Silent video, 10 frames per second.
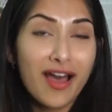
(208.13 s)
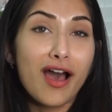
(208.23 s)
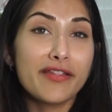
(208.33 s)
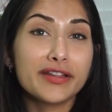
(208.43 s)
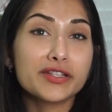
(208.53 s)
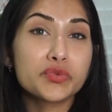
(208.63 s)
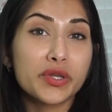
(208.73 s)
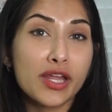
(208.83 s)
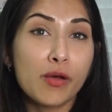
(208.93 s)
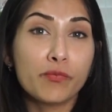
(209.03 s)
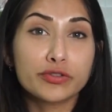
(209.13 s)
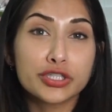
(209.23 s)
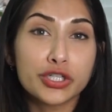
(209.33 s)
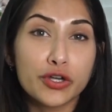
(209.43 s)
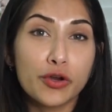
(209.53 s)
I think that's really helpful
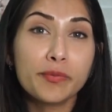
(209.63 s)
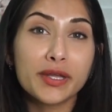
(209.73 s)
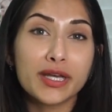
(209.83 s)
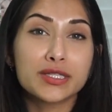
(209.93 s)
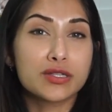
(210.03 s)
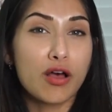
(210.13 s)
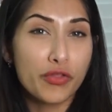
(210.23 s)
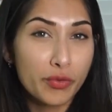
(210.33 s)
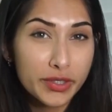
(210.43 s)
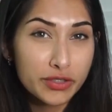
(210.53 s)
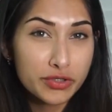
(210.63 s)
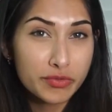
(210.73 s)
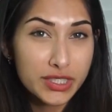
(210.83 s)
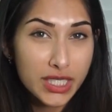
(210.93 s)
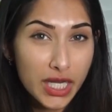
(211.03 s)
to know because although we don't do
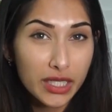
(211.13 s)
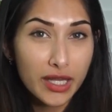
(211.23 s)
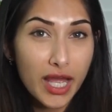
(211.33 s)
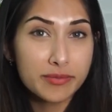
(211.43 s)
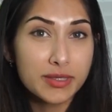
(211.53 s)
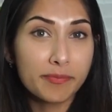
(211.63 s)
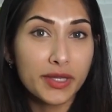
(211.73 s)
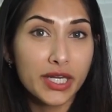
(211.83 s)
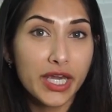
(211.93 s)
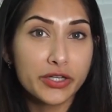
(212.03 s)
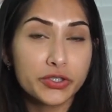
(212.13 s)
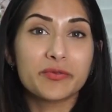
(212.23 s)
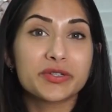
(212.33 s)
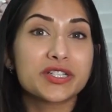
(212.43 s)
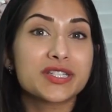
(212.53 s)
a ton of labs in pediatric,
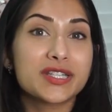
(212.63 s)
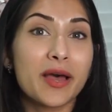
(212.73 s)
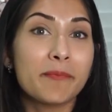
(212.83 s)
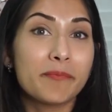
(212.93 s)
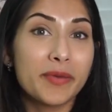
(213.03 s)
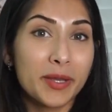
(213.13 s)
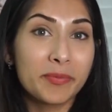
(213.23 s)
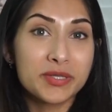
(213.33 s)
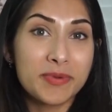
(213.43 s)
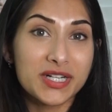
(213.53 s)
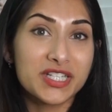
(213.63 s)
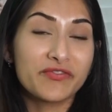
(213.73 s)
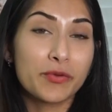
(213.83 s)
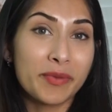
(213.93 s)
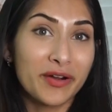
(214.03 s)
which is a big
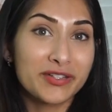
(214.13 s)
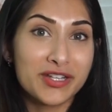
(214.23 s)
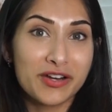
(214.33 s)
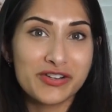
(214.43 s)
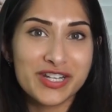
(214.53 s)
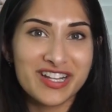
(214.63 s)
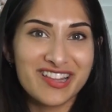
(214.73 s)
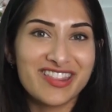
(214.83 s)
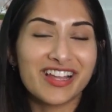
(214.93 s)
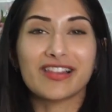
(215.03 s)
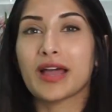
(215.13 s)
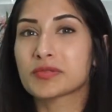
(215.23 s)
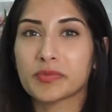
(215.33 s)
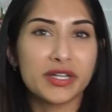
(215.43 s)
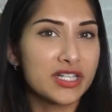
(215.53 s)
perspective for parents to understand, they think
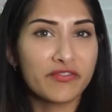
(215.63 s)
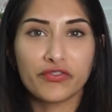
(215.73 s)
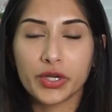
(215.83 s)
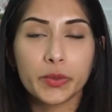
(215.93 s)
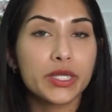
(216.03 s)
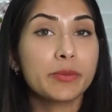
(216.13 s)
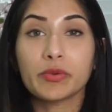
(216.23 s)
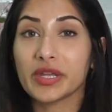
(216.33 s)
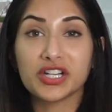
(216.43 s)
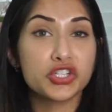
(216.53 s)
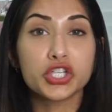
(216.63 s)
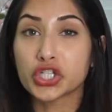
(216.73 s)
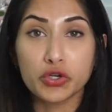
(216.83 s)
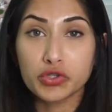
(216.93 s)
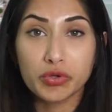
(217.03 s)
labs are being done frequently, but we actually
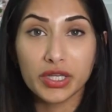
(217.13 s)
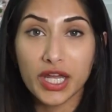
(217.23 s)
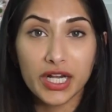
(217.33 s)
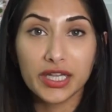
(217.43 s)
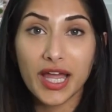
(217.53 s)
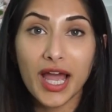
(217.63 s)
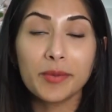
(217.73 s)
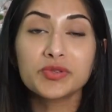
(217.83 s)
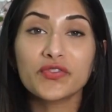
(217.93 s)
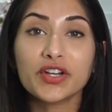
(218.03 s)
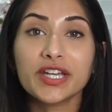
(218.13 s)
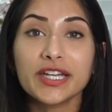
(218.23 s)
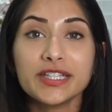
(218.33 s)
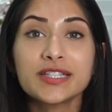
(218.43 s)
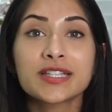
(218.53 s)
don't do a lot of labs for
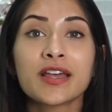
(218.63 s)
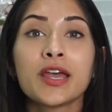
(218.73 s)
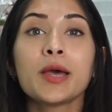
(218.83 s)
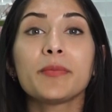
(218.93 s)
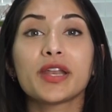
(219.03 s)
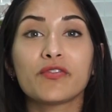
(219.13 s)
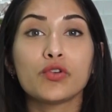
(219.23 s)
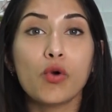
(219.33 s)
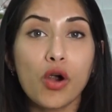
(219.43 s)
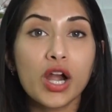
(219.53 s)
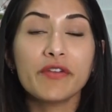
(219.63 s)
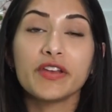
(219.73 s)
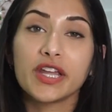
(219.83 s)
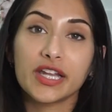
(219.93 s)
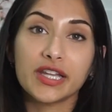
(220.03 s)
kids. But if you are
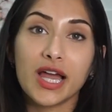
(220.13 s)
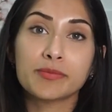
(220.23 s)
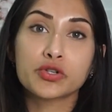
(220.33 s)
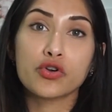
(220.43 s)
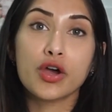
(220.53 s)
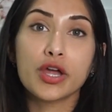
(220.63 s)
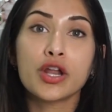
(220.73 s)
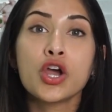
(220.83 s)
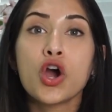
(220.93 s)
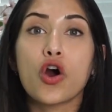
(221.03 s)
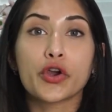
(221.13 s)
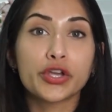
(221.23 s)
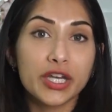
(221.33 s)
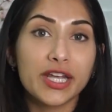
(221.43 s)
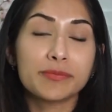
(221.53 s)
having to get labs drawn, are you
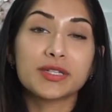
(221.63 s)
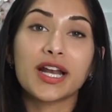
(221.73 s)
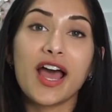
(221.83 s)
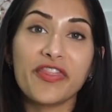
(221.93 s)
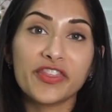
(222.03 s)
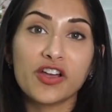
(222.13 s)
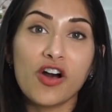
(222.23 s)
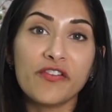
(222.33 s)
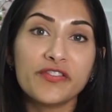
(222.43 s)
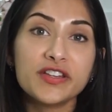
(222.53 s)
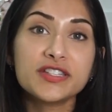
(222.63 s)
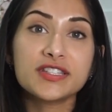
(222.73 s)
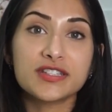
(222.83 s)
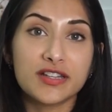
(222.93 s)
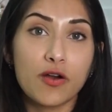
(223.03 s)
going to get them done at the
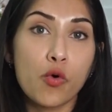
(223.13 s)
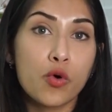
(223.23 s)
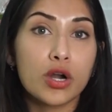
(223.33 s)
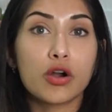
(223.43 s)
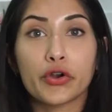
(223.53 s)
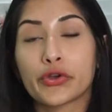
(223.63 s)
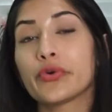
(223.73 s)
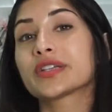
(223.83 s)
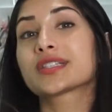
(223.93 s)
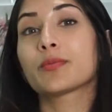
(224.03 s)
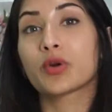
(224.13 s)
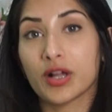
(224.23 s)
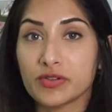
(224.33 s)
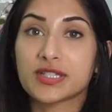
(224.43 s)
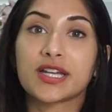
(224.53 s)
office? Or are you going somewhere
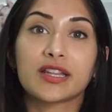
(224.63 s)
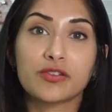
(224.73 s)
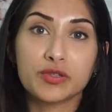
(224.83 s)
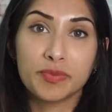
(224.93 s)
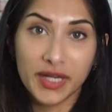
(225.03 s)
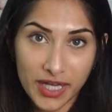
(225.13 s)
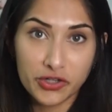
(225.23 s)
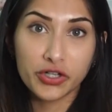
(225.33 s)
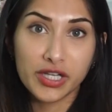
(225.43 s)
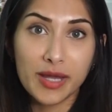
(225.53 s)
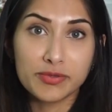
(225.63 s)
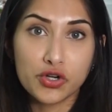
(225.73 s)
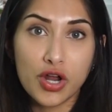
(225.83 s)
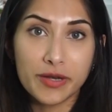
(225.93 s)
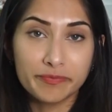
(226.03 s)
else to get those pediatric labs
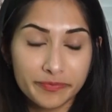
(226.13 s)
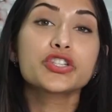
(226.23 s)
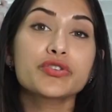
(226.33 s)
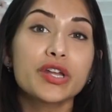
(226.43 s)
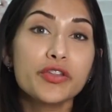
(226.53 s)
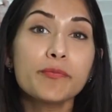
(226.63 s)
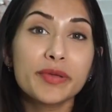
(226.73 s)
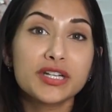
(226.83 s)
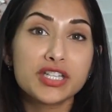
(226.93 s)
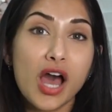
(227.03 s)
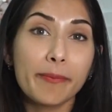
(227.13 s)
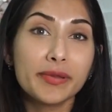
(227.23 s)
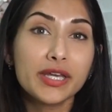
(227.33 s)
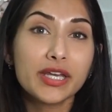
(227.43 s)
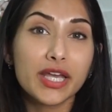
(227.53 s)
drawn? So another big
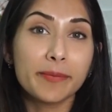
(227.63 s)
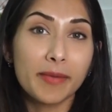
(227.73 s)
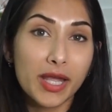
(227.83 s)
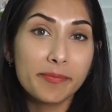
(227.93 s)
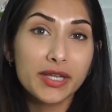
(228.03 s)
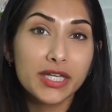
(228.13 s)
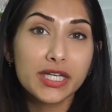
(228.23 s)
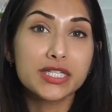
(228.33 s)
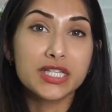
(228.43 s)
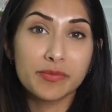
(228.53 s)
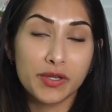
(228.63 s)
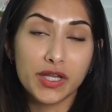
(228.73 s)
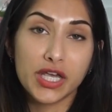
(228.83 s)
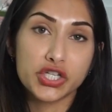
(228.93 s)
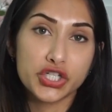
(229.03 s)
topic, in my opinion, is
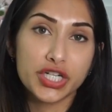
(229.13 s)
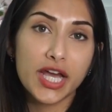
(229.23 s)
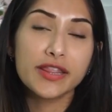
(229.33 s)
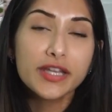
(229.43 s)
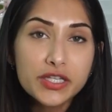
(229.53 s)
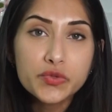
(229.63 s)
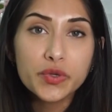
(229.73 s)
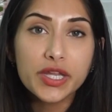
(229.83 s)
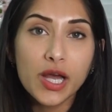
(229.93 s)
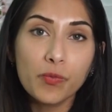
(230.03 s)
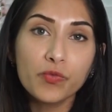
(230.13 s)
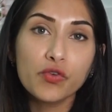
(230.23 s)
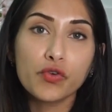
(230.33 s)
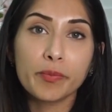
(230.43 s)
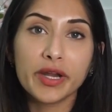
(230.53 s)
communication. I think it's really helpful
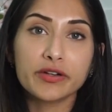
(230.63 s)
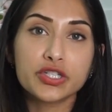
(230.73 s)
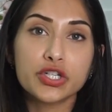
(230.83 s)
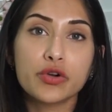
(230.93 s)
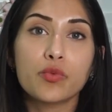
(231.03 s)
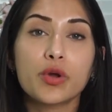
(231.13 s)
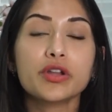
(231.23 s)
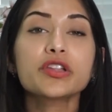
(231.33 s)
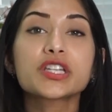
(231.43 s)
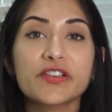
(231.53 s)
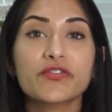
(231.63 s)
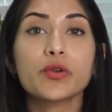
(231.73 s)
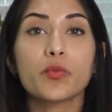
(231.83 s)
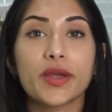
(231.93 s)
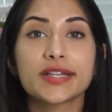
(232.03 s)
for parents to know what are the
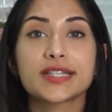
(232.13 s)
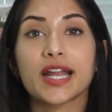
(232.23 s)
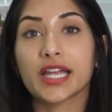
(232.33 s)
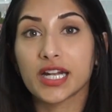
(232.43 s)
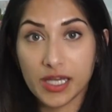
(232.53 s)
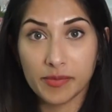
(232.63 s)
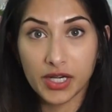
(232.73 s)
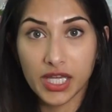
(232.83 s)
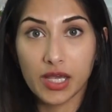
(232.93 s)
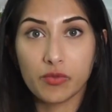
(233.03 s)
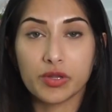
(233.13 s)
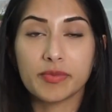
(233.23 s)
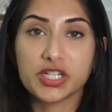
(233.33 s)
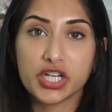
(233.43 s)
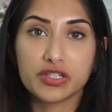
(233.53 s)
different ways that I can communicate with
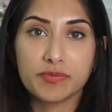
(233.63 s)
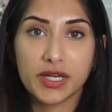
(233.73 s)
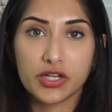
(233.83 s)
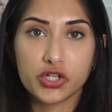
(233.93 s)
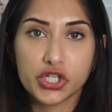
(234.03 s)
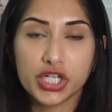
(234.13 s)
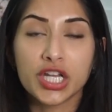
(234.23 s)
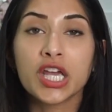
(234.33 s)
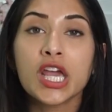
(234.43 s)
my child's pediatrician.